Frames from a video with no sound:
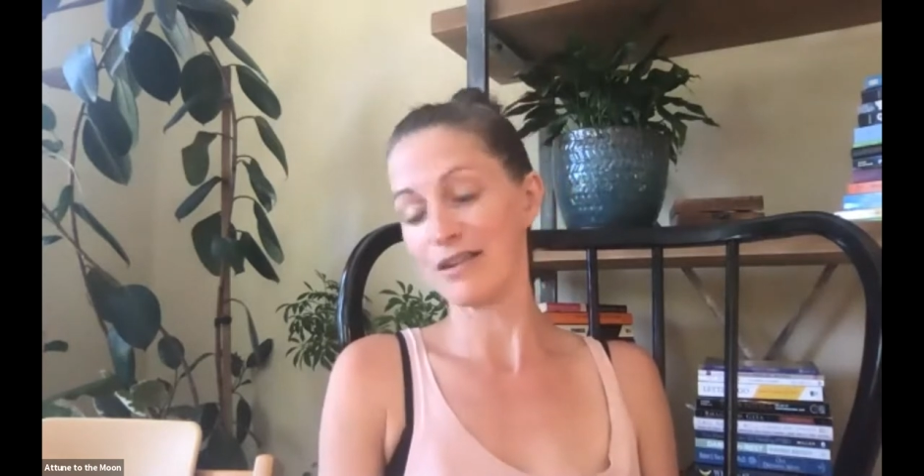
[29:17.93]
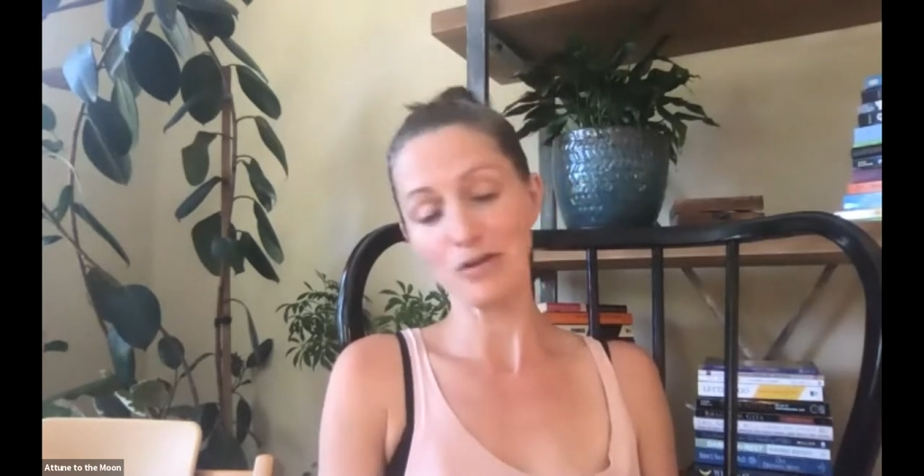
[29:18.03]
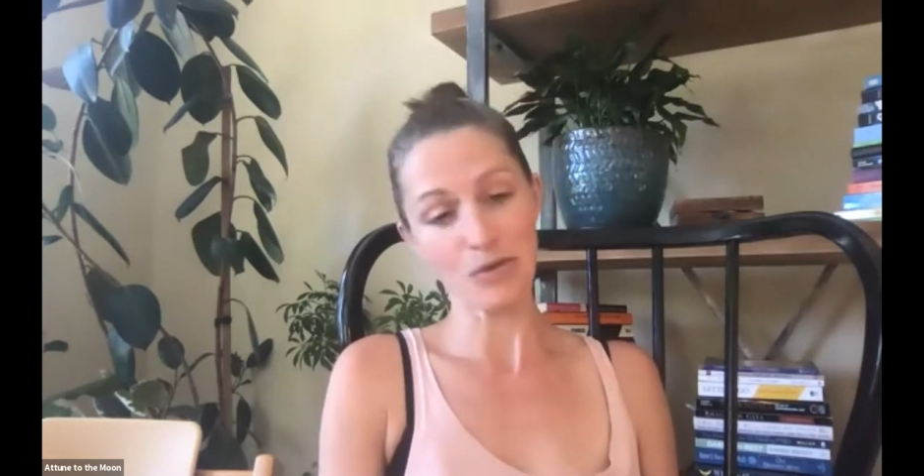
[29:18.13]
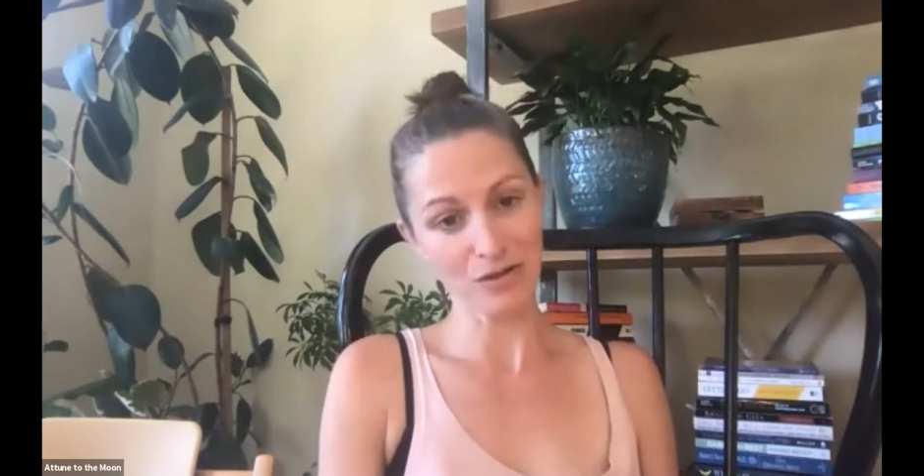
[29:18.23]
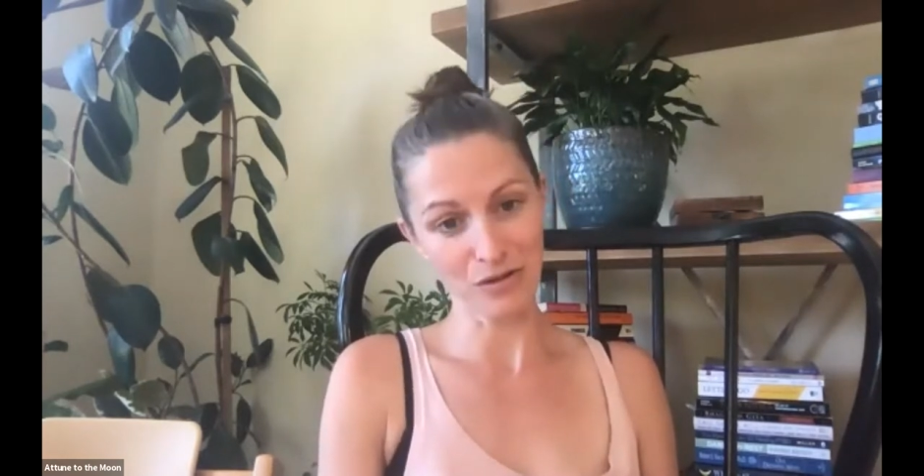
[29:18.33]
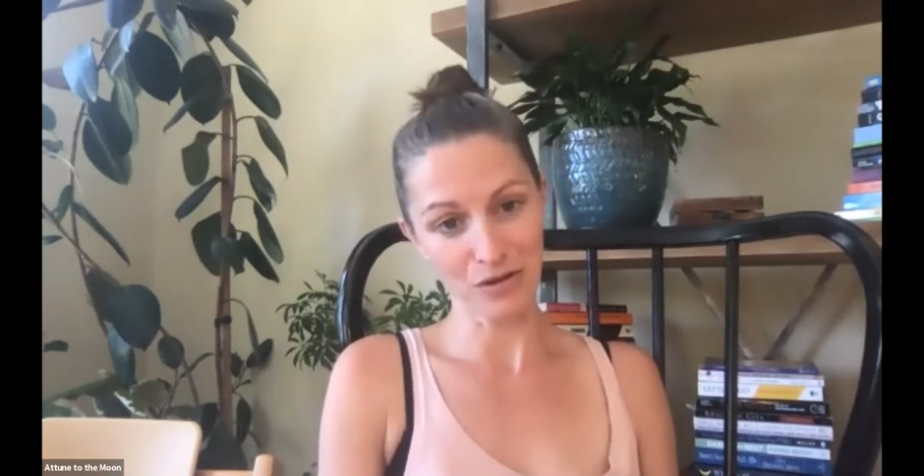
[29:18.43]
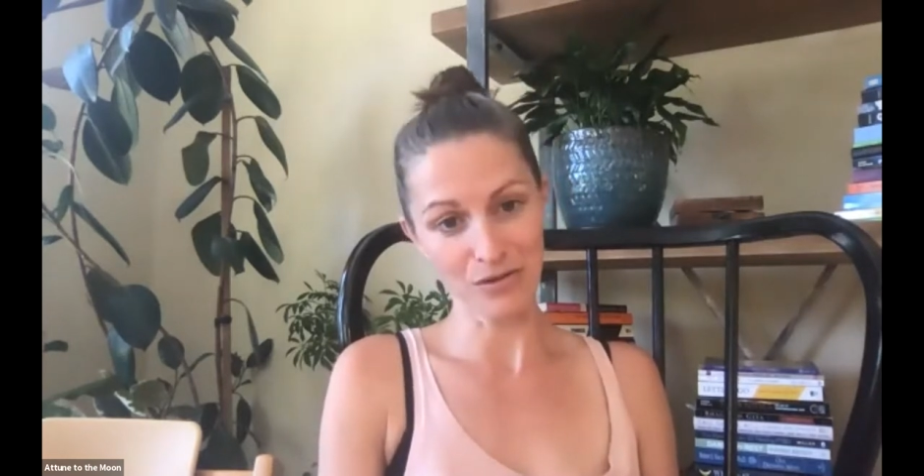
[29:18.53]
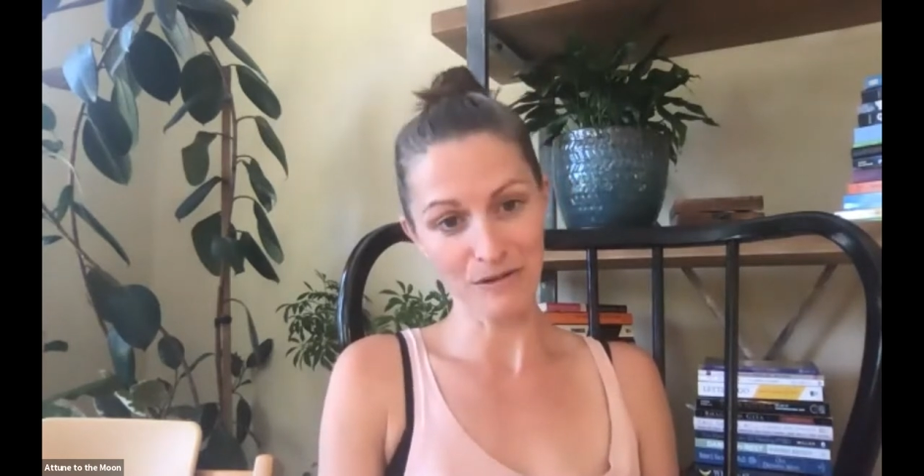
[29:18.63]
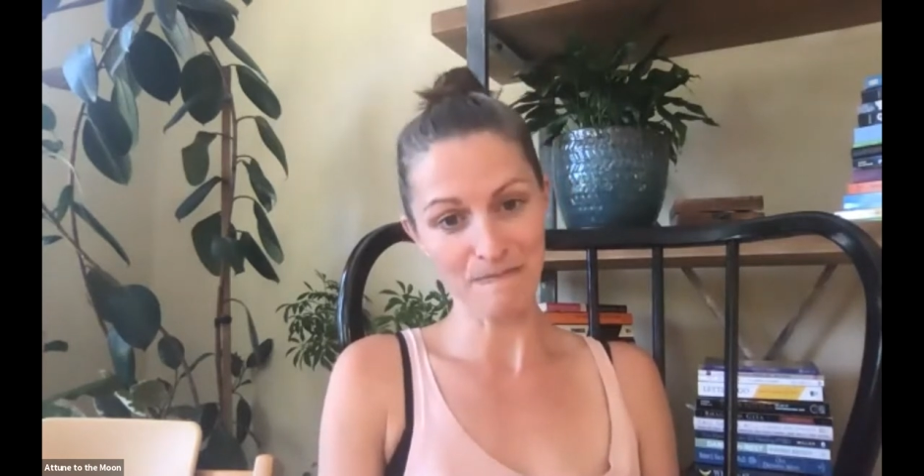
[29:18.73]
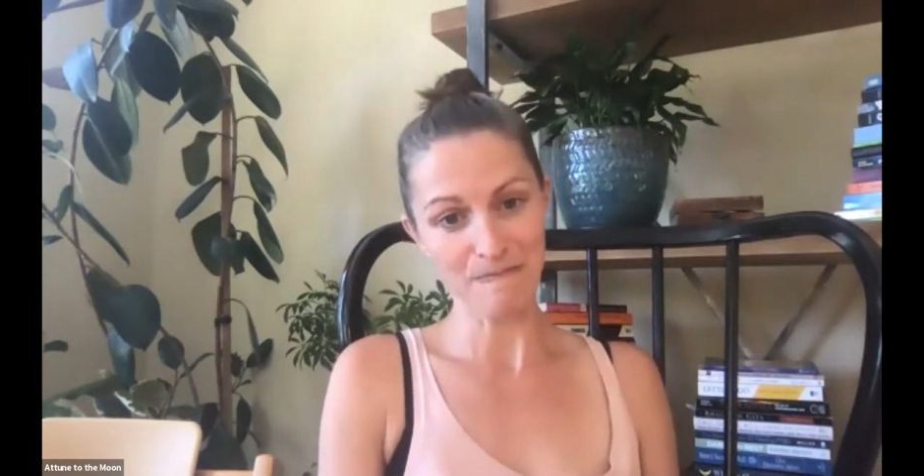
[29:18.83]
the
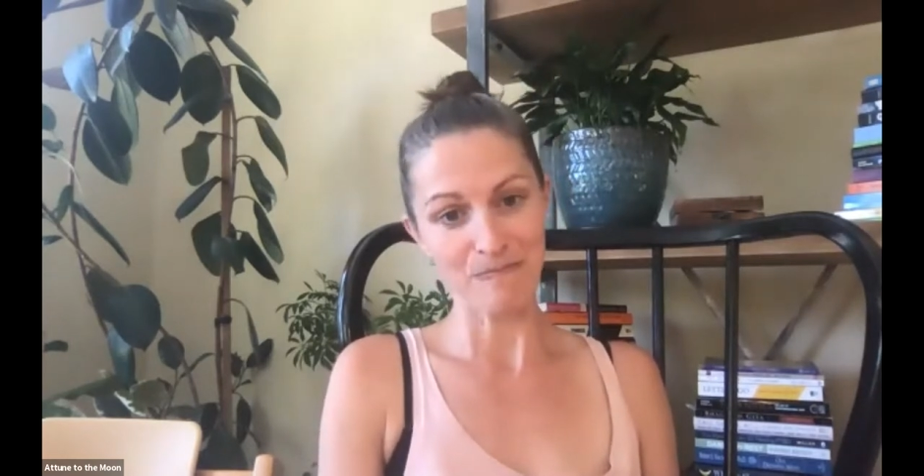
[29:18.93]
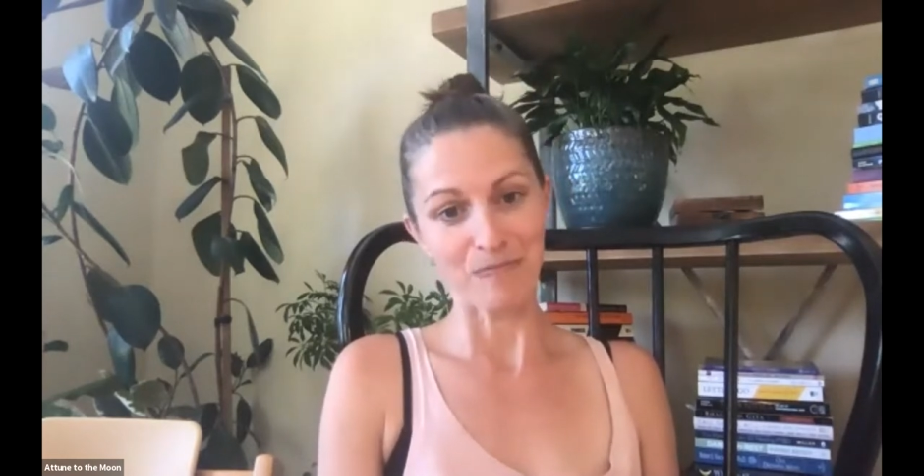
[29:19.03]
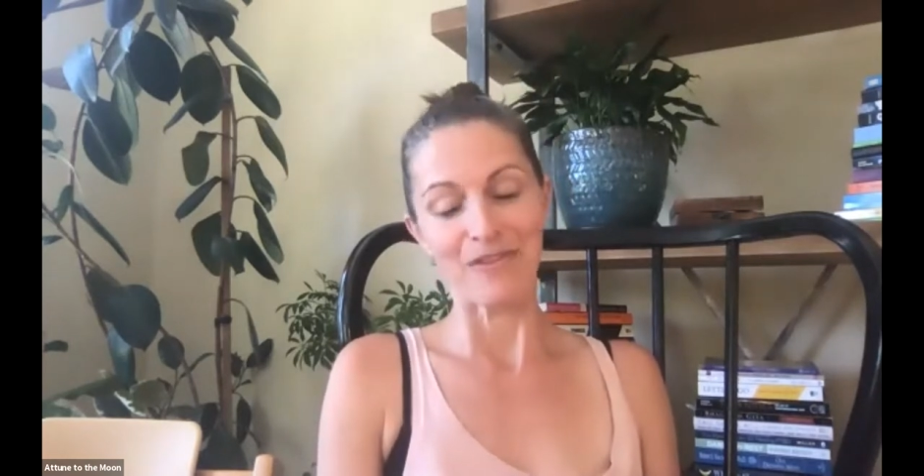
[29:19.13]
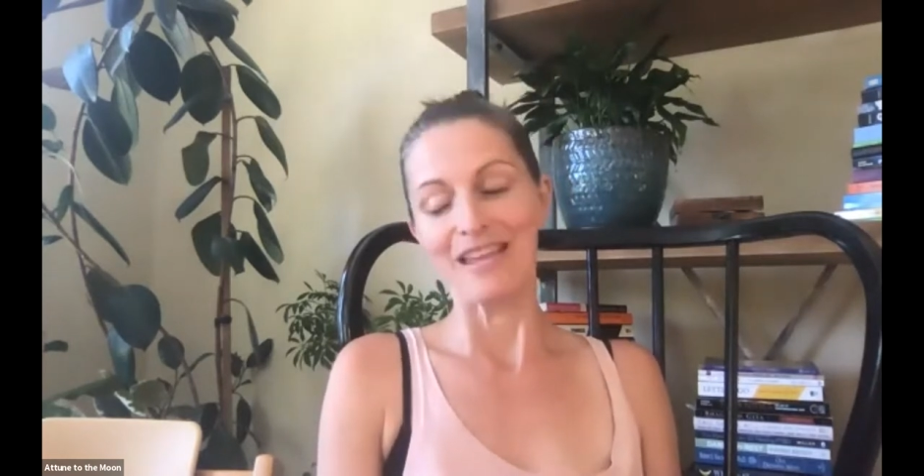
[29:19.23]
North Node.